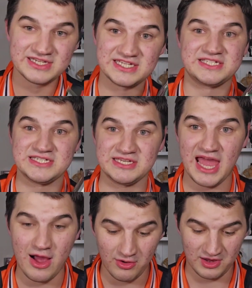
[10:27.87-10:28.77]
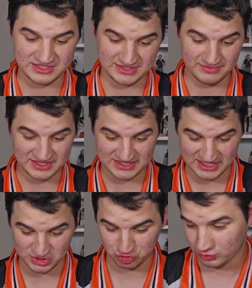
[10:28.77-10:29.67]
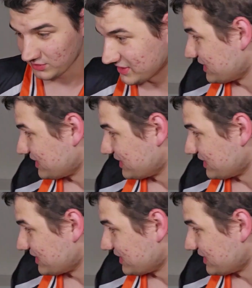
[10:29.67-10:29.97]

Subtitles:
to seeing how awesome this thing truly